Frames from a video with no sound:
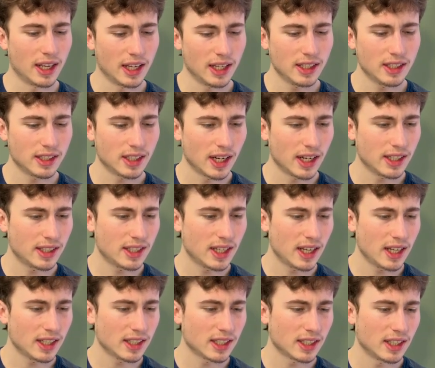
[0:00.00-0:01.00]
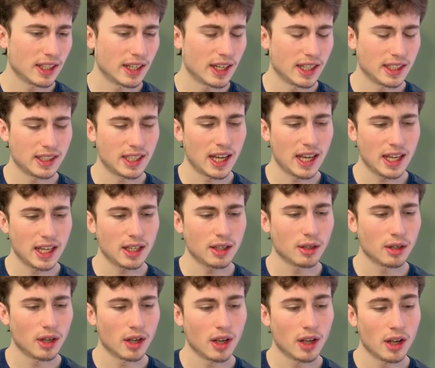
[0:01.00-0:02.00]
his knight takes, and then I
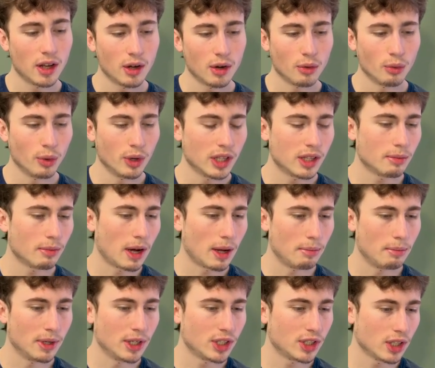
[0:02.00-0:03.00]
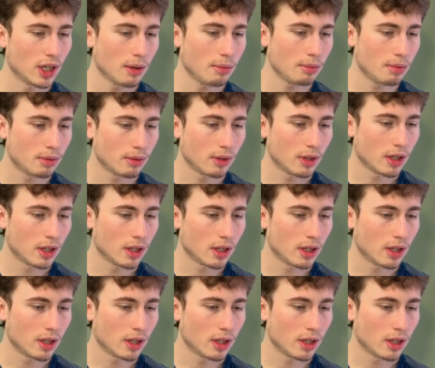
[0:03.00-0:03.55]
take with my bishop,